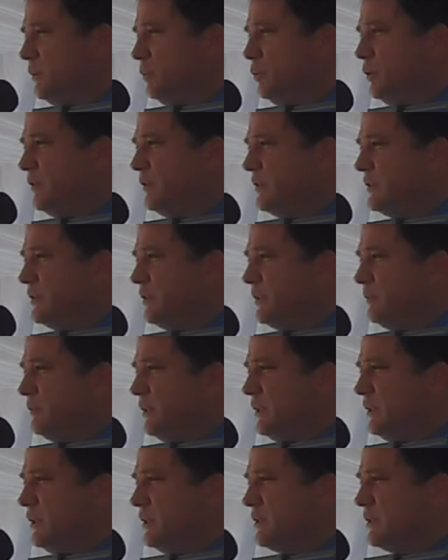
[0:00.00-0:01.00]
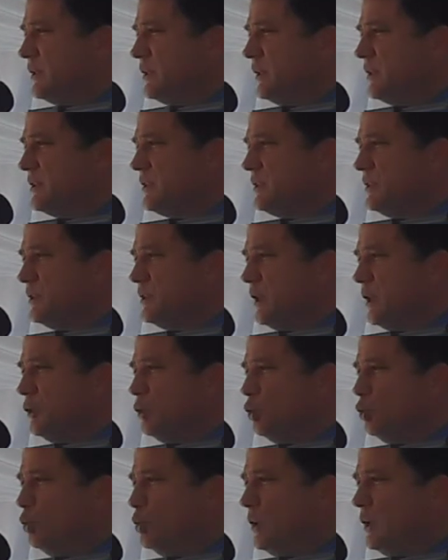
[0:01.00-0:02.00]
previously me discuss a
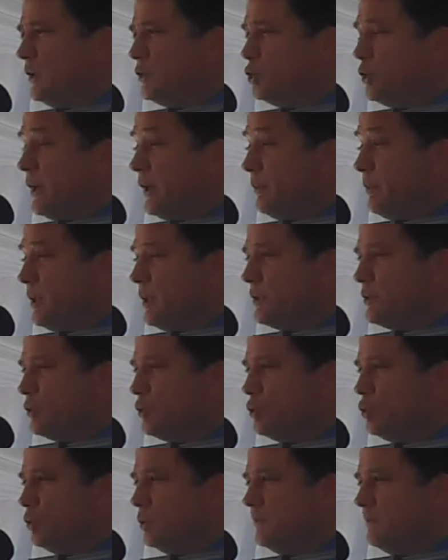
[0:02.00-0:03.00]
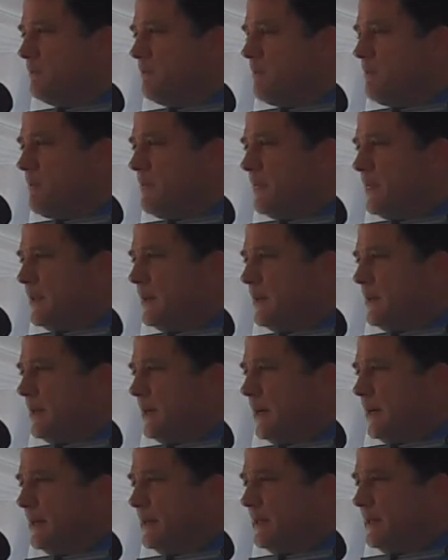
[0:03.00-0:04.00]
new uh, store
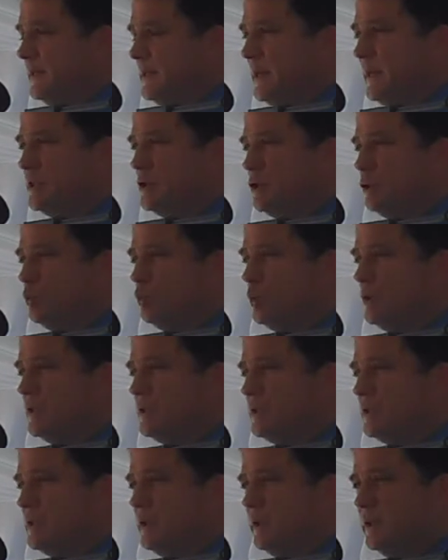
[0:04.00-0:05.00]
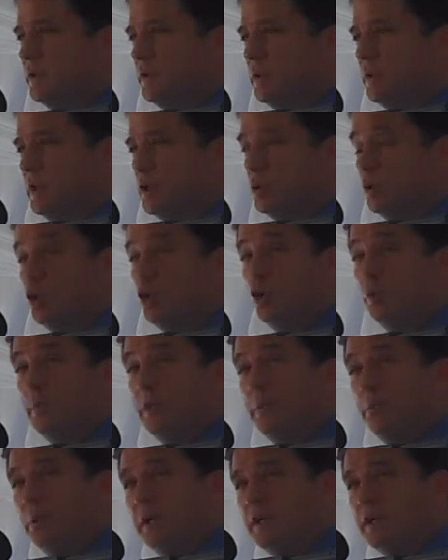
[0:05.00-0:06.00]
and the intention was that this would all
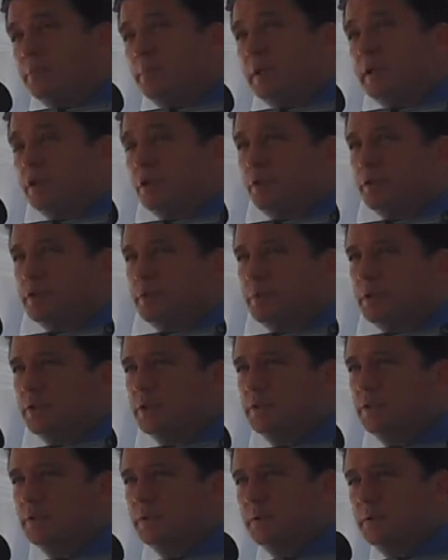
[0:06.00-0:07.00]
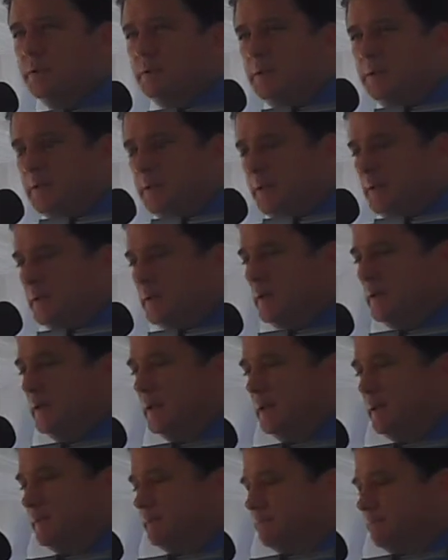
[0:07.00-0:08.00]
be in place by Christmas.
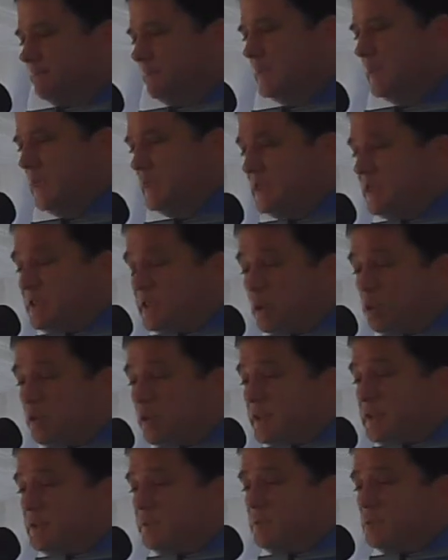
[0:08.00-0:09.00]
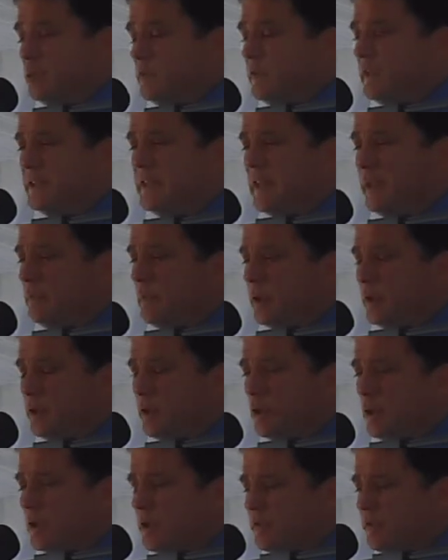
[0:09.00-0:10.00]
Uh, as I said, over, over $10
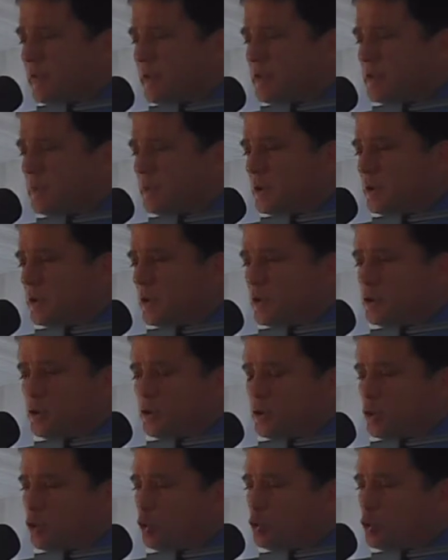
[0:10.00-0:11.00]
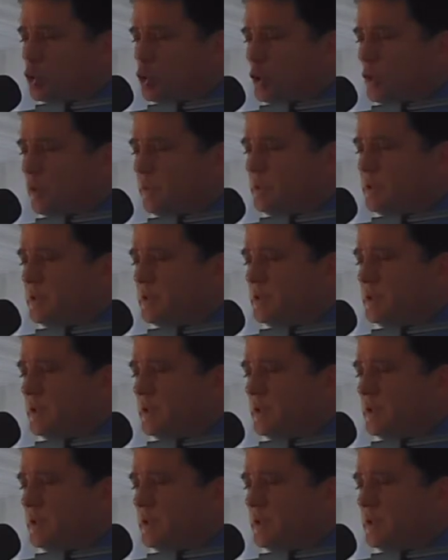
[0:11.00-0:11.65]
million investment, 100 new jobs.